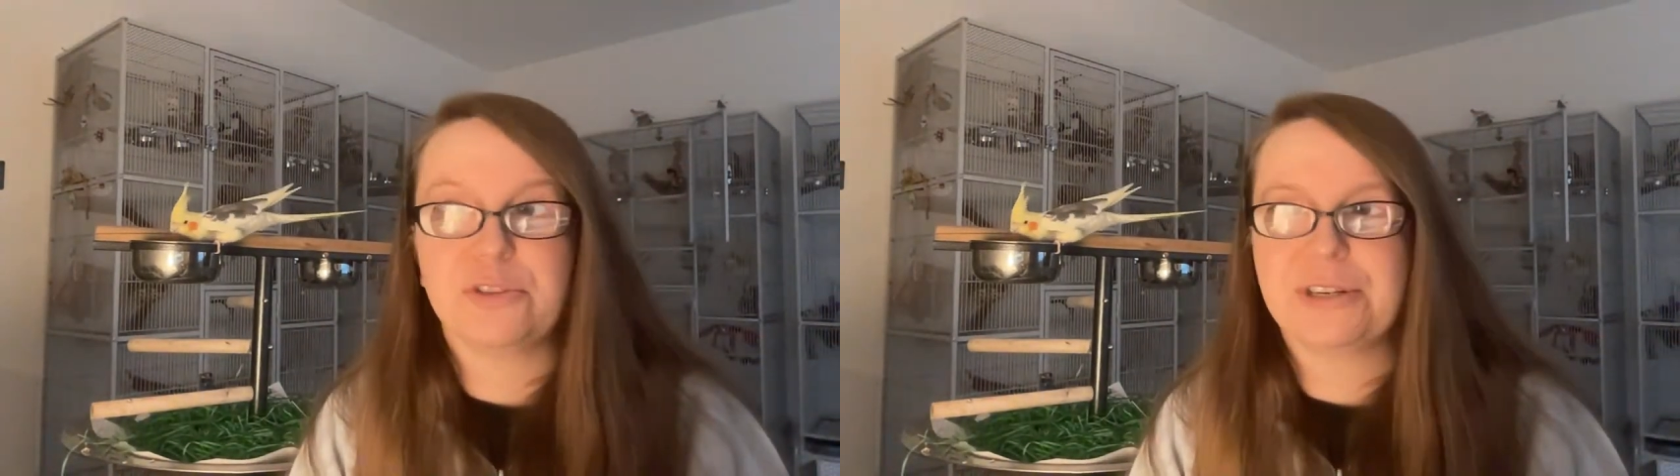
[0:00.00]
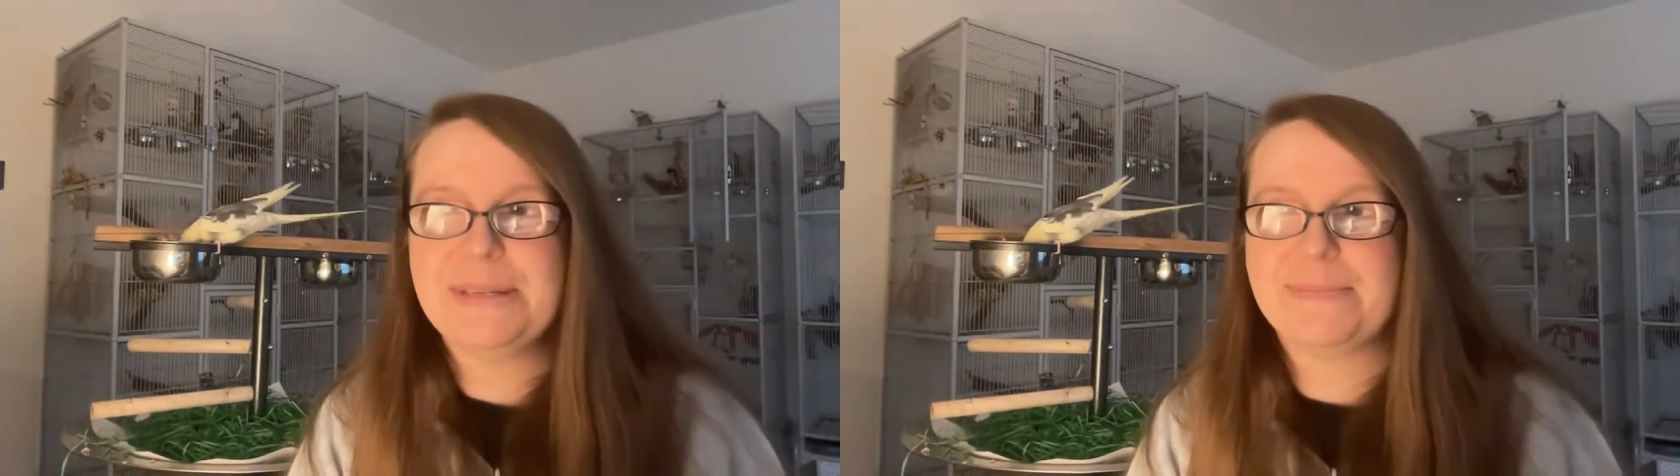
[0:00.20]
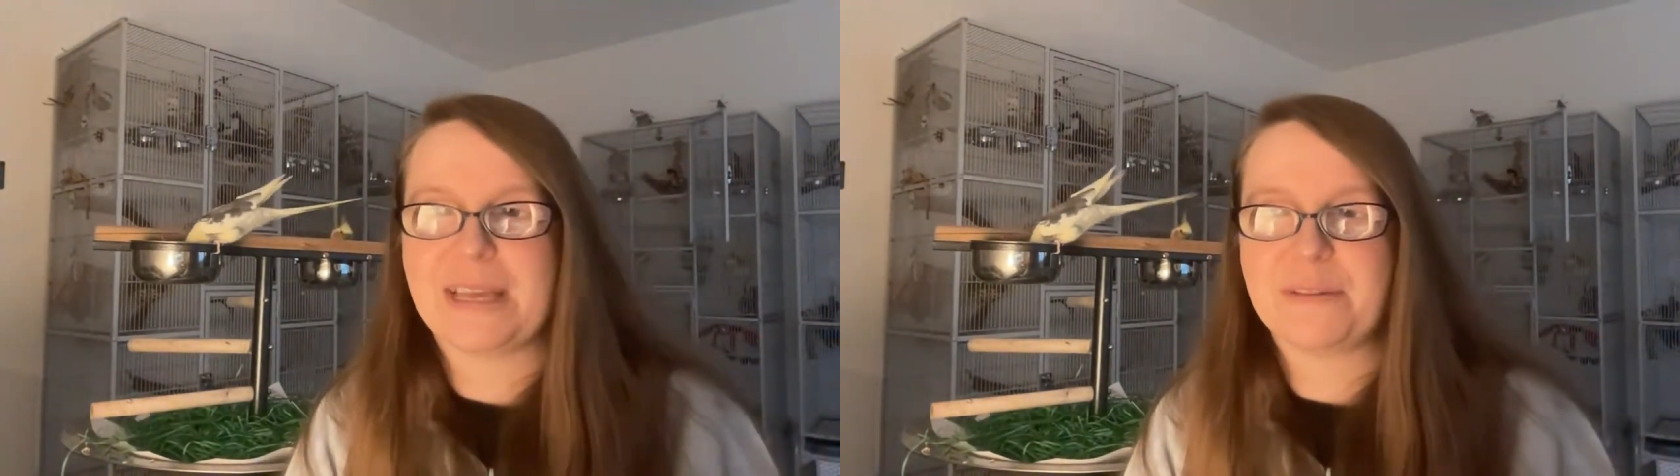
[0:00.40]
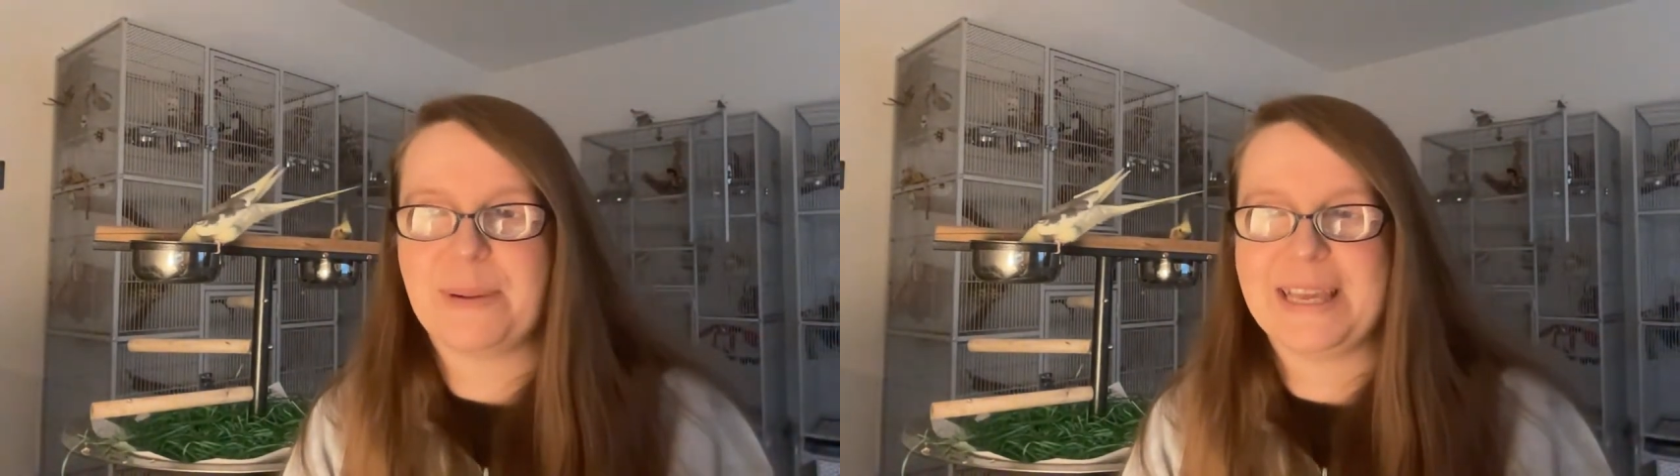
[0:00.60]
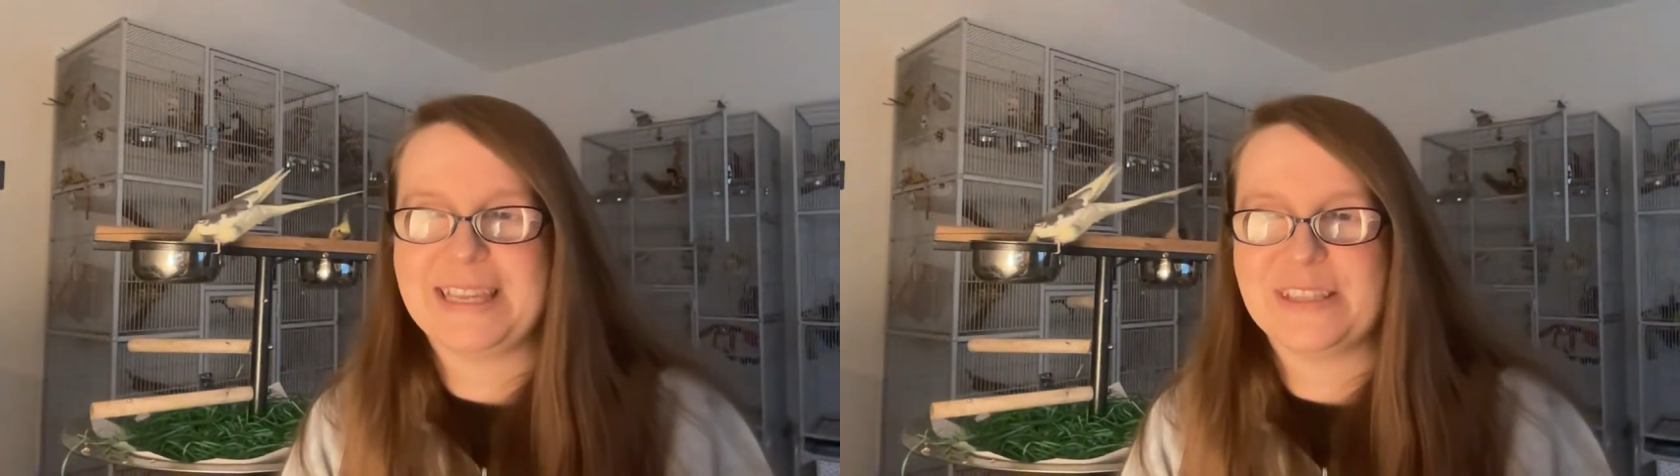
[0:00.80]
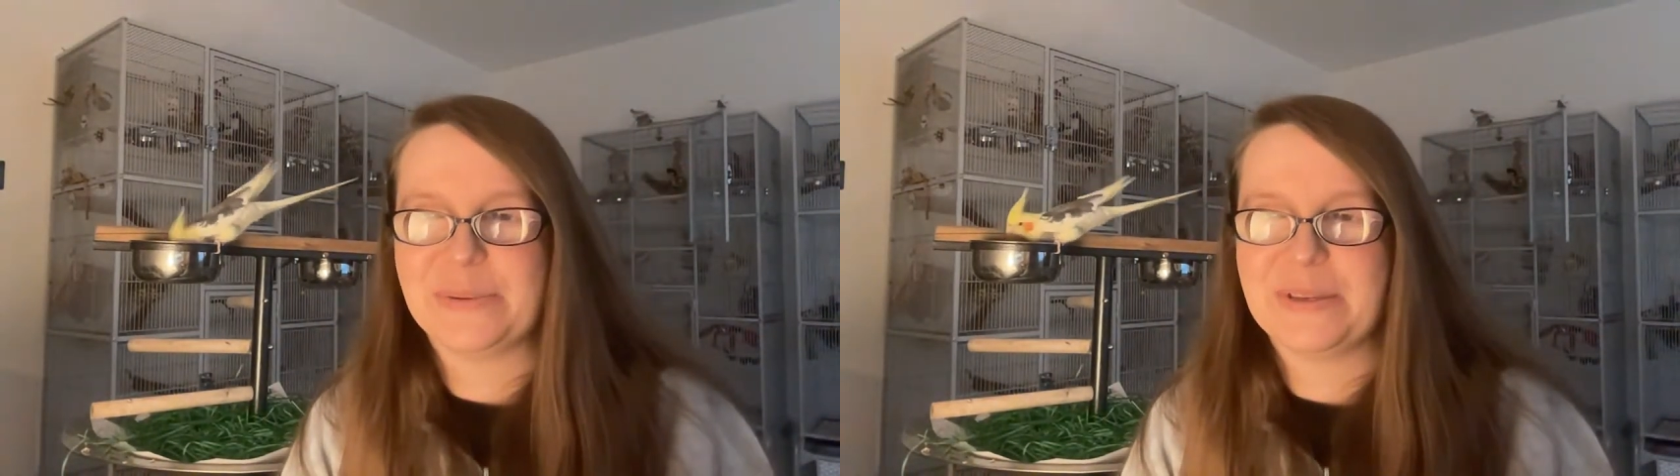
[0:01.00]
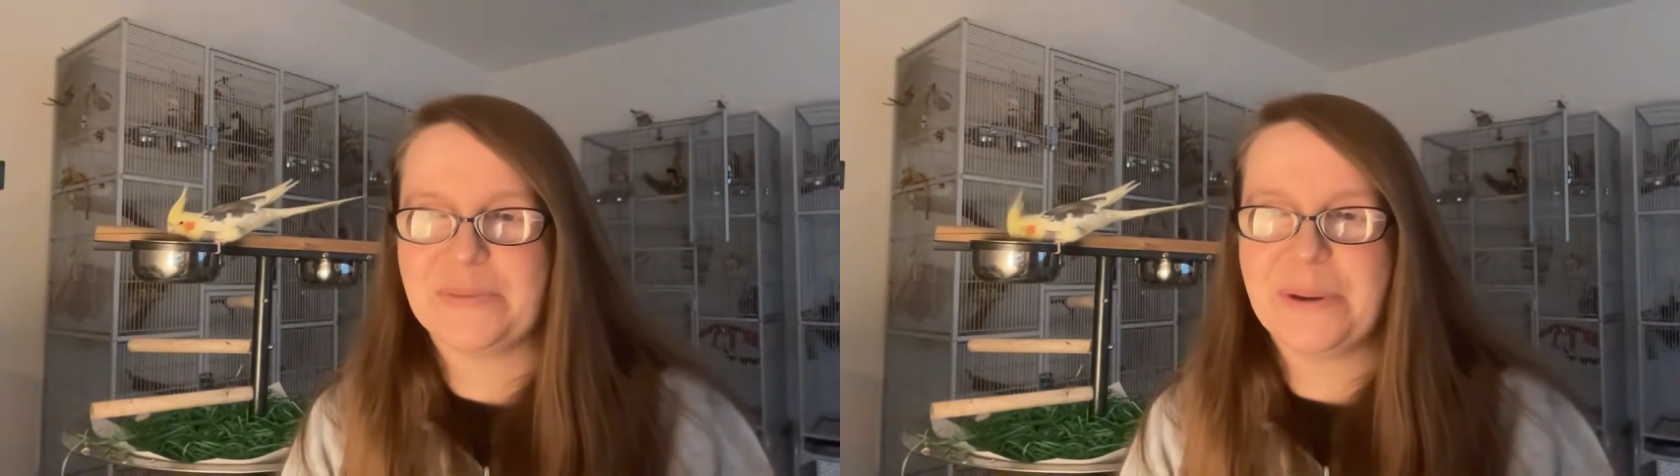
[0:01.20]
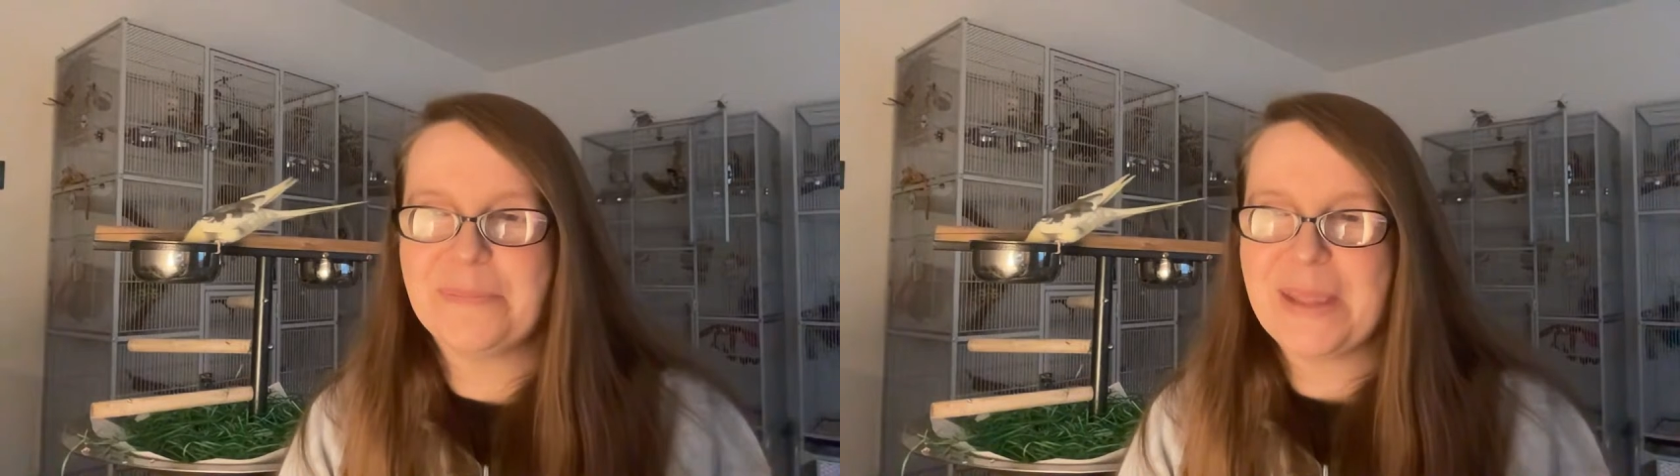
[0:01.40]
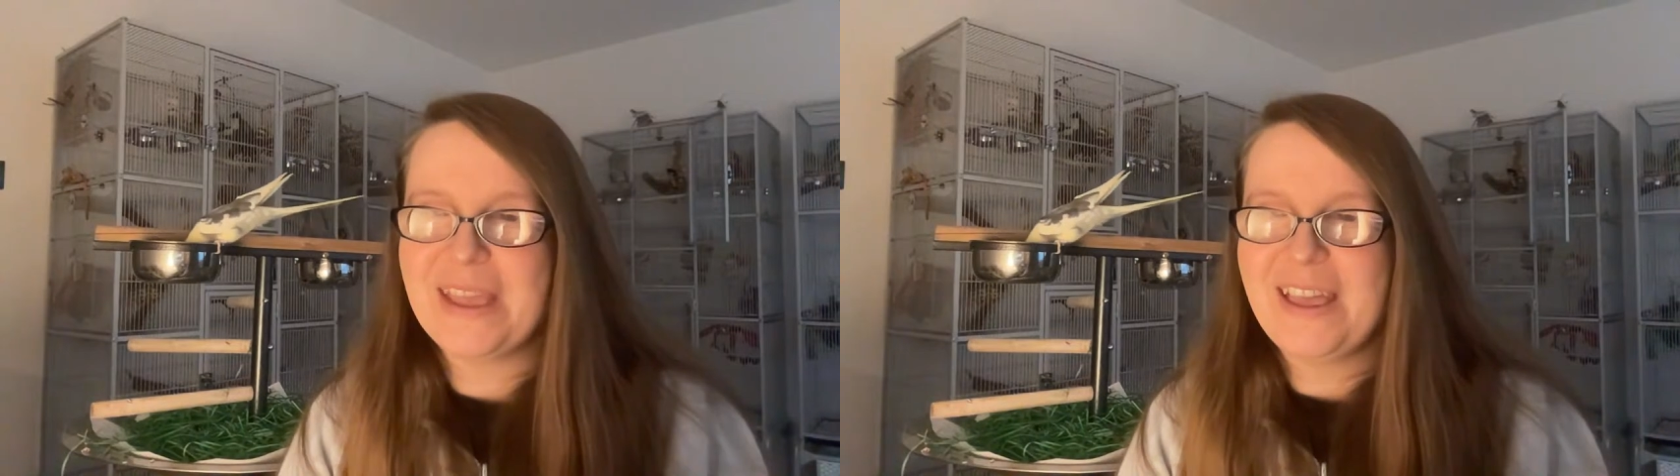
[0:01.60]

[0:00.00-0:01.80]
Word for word: treat that's playing into it as well.